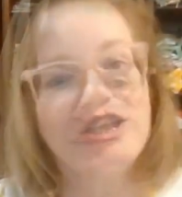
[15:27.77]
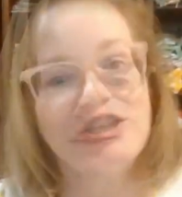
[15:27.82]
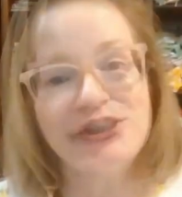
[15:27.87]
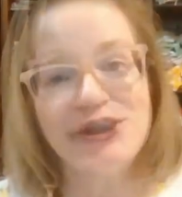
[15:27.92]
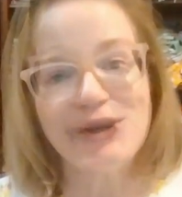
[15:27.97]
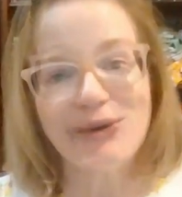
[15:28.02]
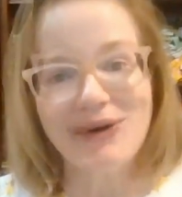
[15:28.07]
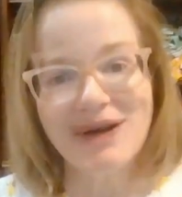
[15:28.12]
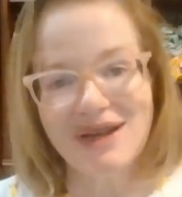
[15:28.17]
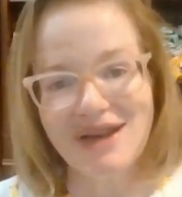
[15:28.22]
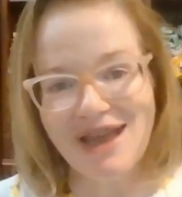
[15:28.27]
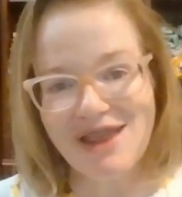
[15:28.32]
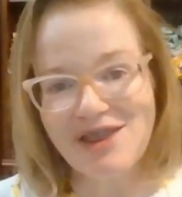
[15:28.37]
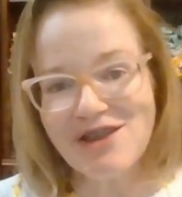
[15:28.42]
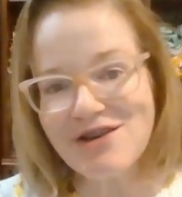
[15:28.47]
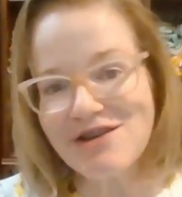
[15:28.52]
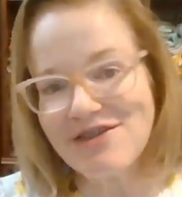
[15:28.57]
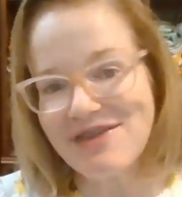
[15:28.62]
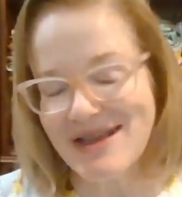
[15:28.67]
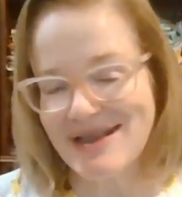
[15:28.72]
So
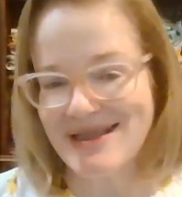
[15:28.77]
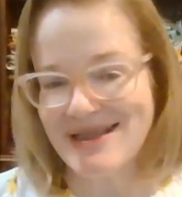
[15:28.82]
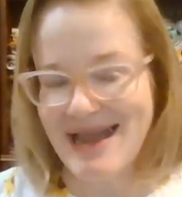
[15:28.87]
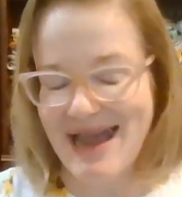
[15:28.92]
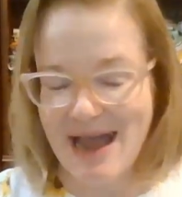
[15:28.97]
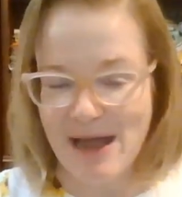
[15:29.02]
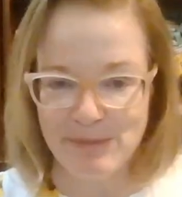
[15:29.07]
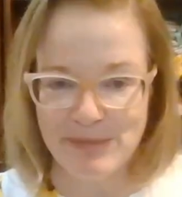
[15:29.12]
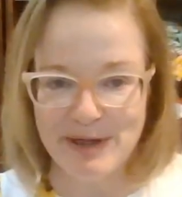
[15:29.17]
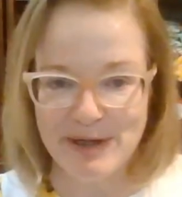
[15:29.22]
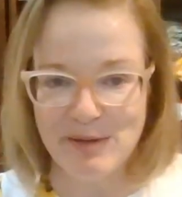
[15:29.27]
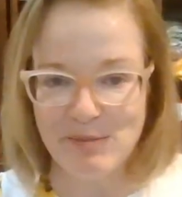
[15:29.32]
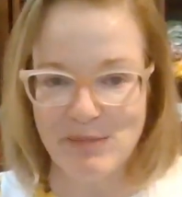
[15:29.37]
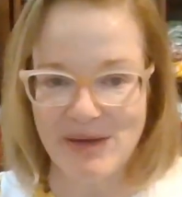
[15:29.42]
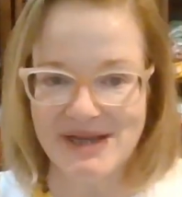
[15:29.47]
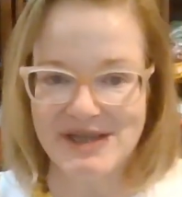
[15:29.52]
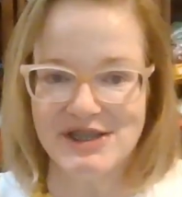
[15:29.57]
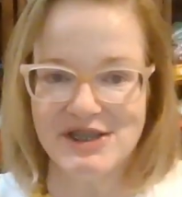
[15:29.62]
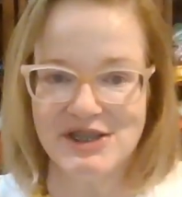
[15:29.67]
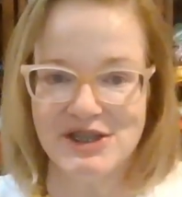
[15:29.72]
another thing that happened in
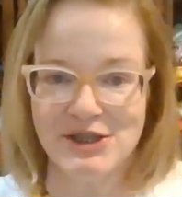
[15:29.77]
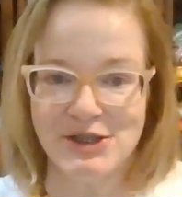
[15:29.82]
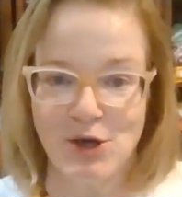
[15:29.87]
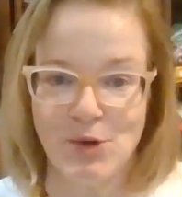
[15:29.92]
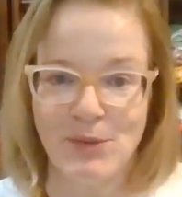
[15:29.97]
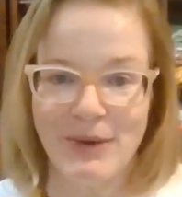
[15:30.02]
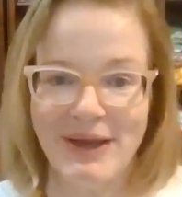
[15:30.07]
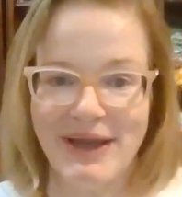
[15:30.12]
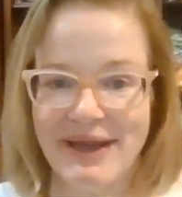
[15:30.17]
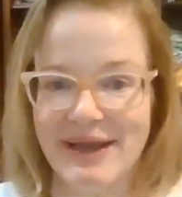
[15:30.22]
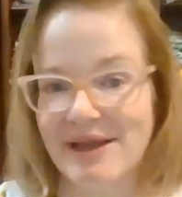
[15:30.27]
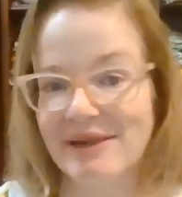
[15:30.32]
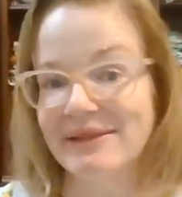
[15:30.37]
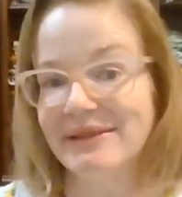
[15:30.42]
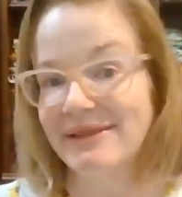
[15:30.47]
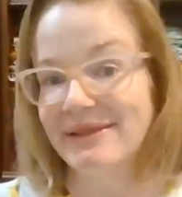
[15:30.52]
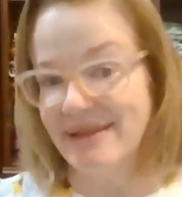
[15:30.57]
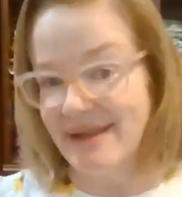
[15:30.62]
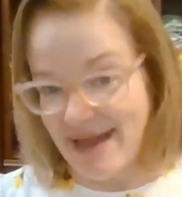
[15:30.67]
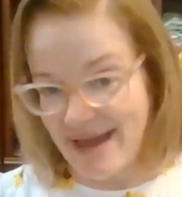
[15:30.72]
my sewing
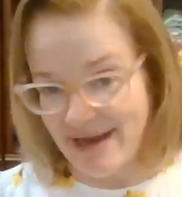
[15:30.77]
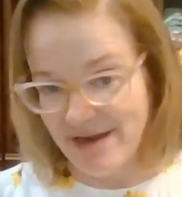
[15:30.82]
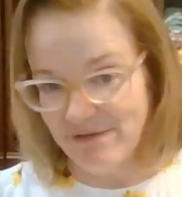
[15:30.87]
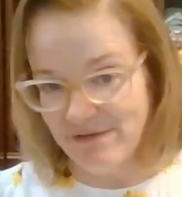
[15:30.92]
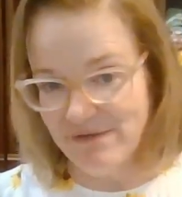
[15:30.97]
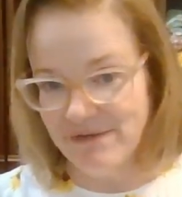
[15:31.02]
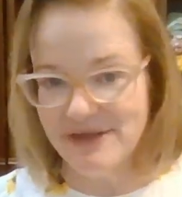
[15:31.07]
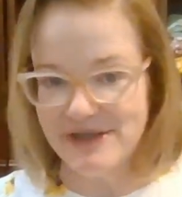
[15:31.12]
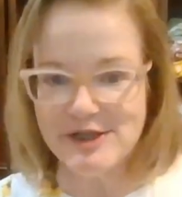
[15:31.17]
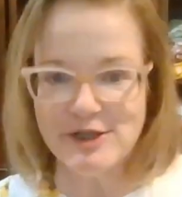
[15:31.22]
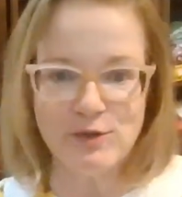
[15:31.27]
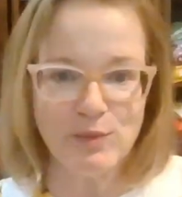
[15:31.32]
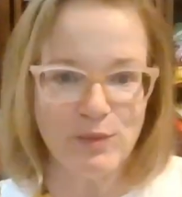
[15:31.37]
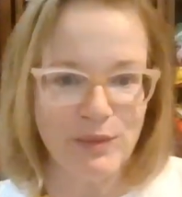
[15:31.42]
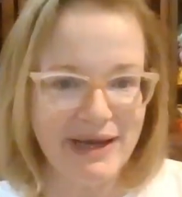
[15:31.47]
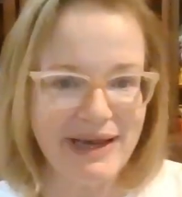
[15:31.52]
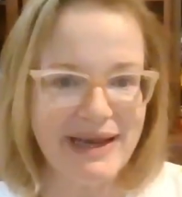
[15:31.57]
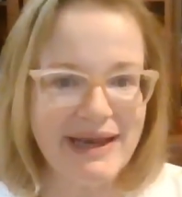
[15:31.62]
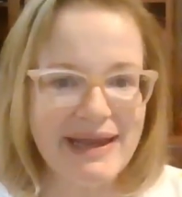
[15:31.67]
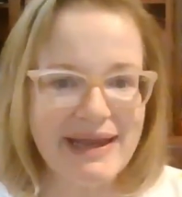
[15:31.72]
life this
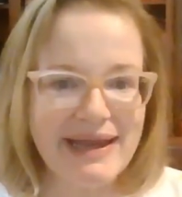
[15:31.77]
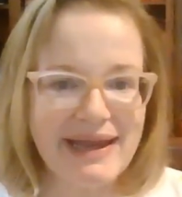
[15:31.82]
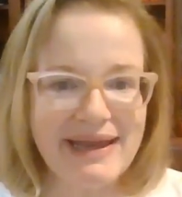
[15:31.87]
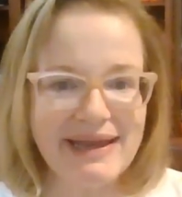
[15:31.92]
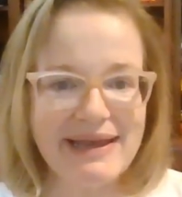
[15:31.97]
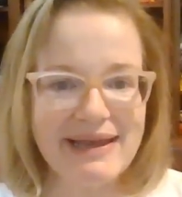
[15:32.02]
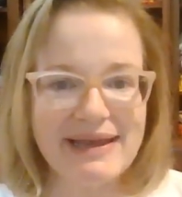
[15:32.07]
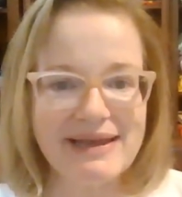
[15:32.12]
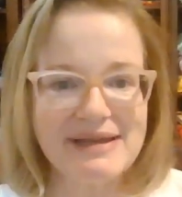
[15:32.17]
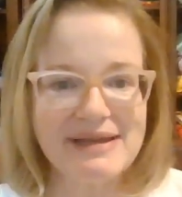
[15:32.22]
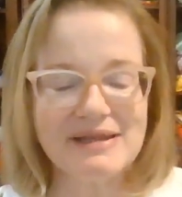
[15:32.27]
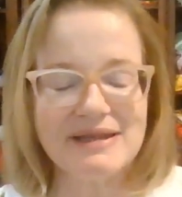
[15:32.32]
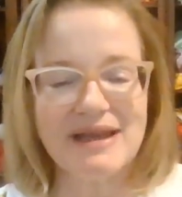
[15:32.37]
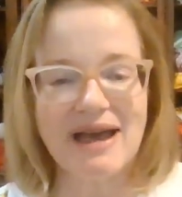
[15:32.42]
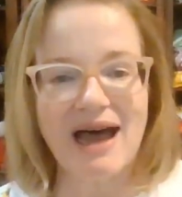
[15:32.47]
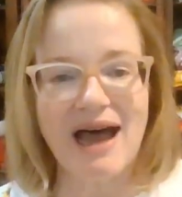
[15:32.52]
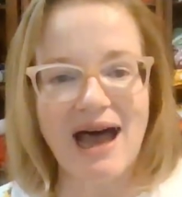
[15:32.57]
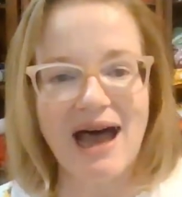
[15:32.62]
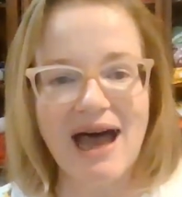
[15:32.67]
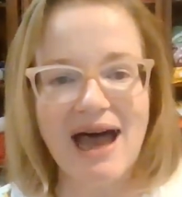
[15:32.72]
week
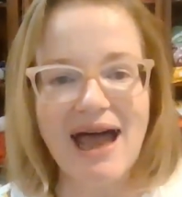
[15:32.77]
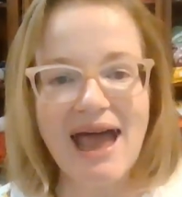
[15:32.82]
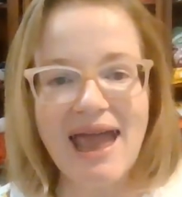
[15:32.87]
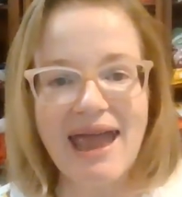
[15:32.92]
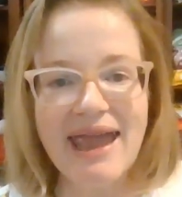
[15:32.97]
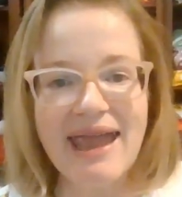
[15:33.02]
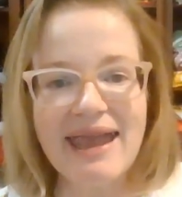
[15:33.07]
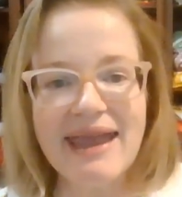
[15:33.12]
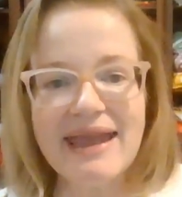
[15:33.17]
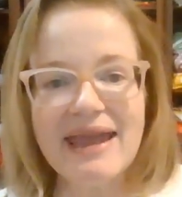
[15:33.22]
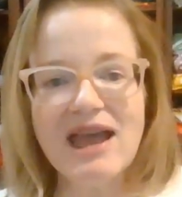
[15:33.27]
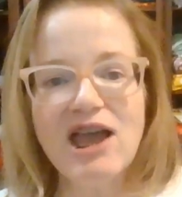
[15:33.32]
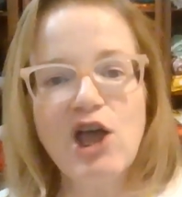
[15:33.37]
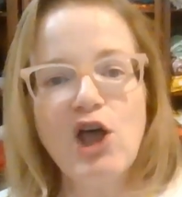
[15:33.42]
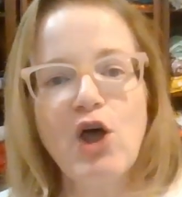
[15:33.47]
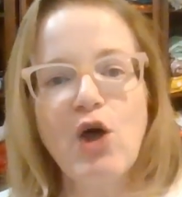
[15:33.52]
is I